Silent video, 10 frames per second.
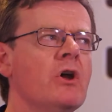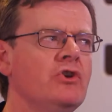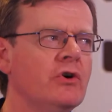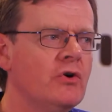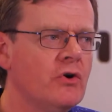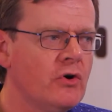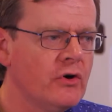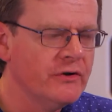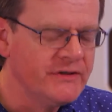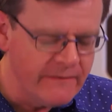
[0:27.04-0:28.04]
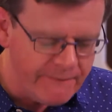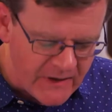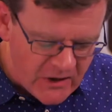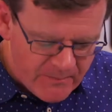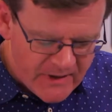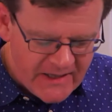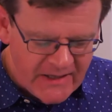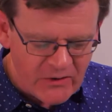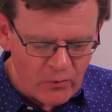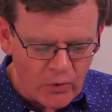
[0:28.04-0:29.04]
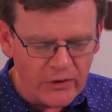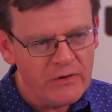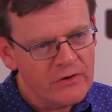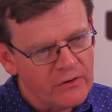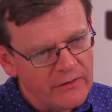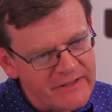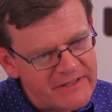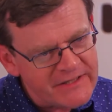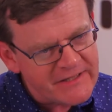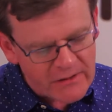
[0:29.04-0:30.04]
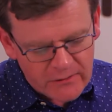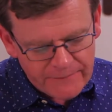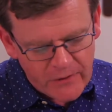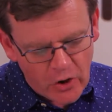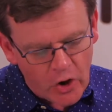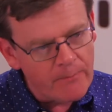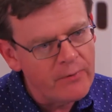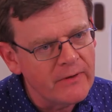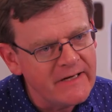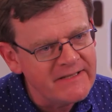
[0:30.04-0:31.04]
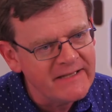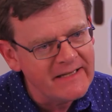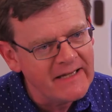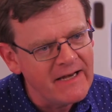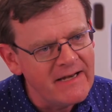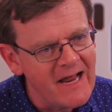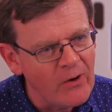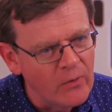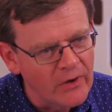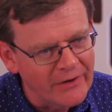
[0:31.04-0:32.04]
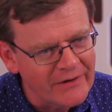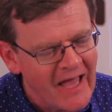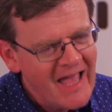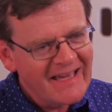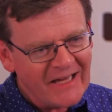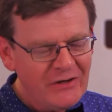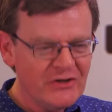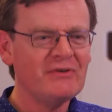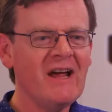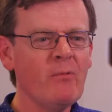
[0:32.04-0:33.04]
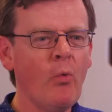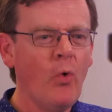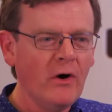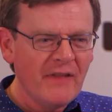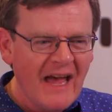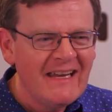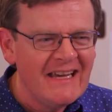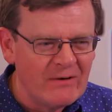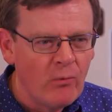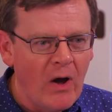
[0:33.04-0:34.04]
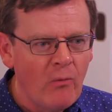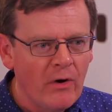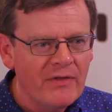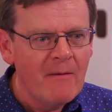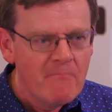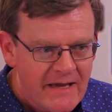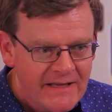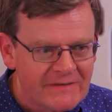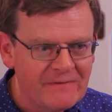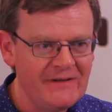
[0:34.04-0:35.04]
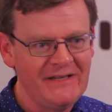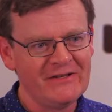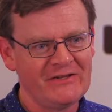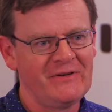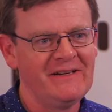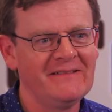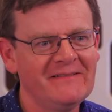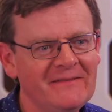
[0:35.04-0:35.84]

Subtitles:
you're developing what you call a self-operating network. Can you describe what that is and what that means for the industry?